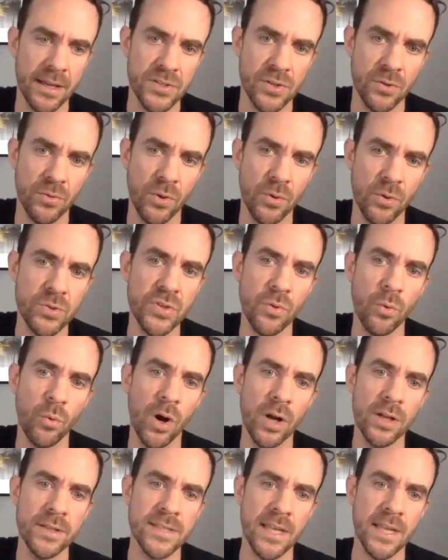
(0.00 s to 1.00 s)
So those are the
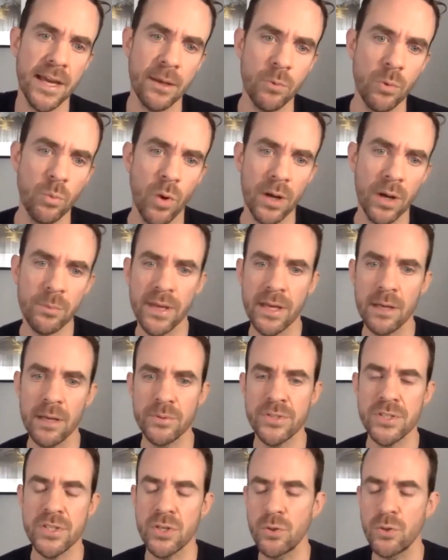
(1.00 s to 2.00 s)
ones like we want to be
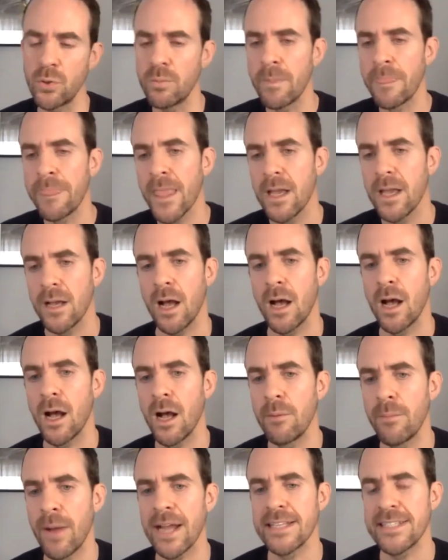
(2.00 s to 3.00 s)
able to
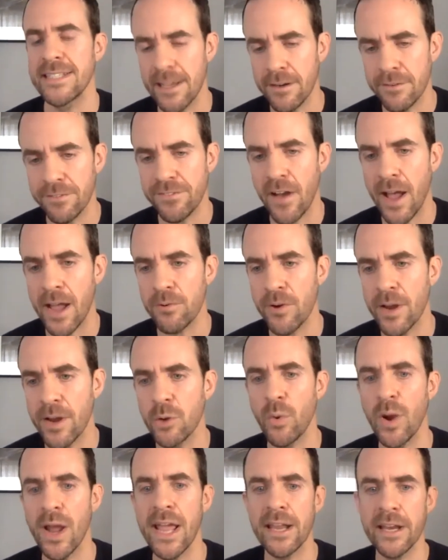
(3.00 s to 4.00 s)
identify right
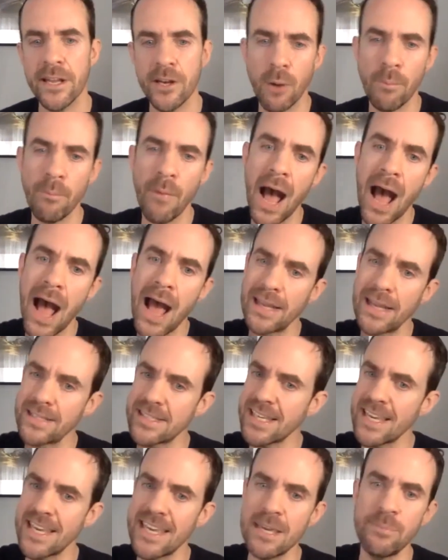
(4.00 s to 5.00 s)
away, and in our minds
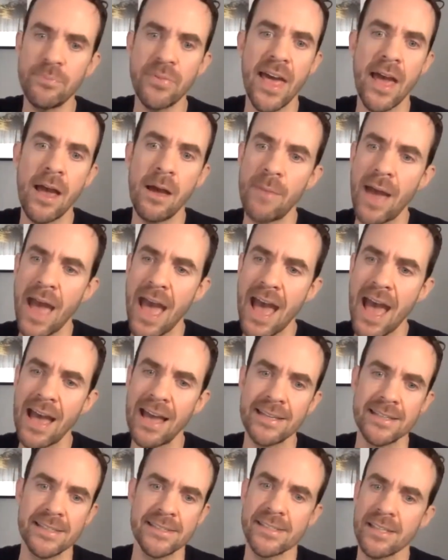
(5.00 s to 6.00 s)
keep them
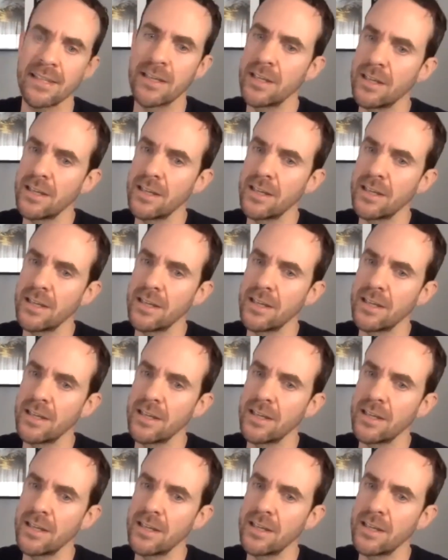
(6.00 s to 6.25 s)
as